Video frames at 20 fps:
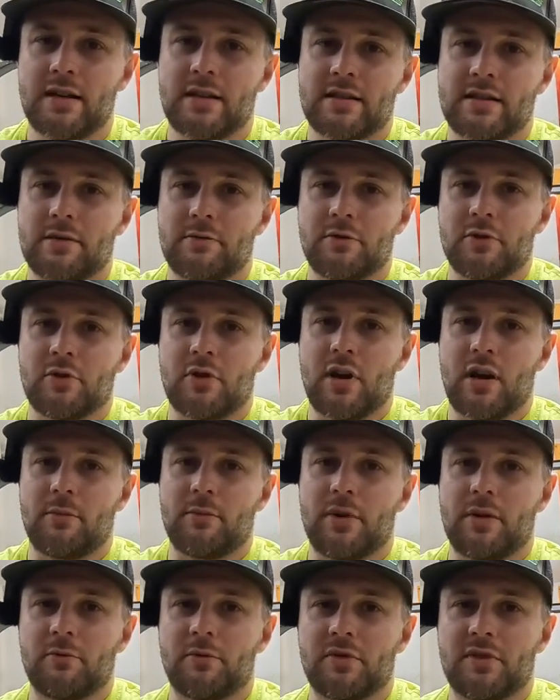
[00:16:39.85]
So when you come
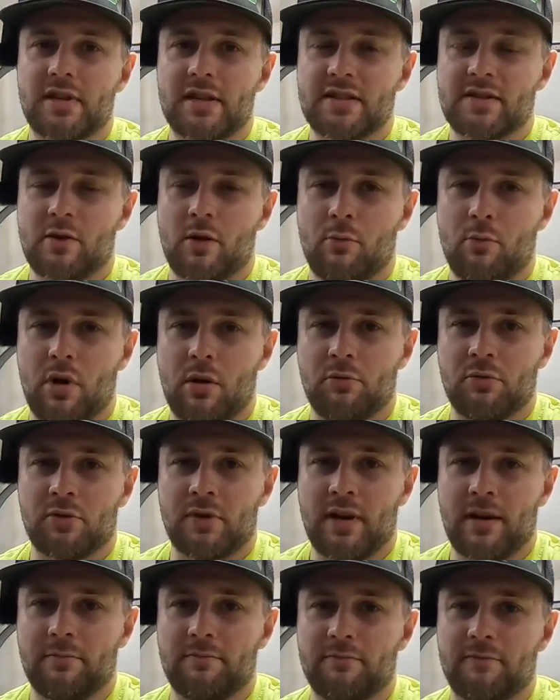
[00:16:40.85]
in with this all bubbled
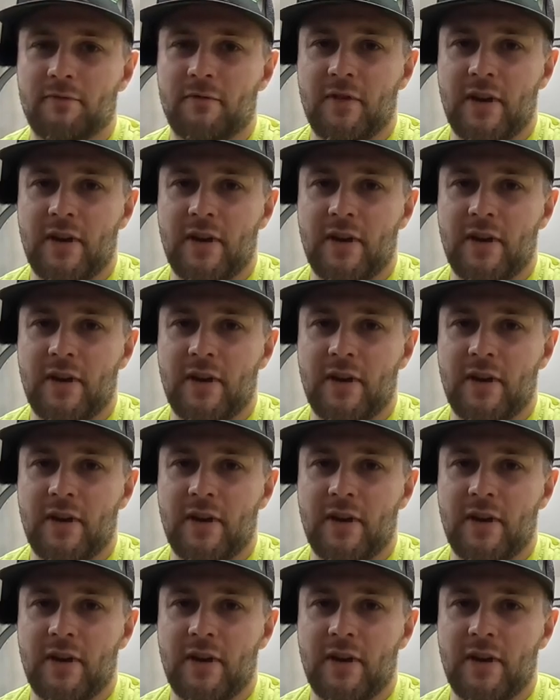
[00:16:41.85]
up and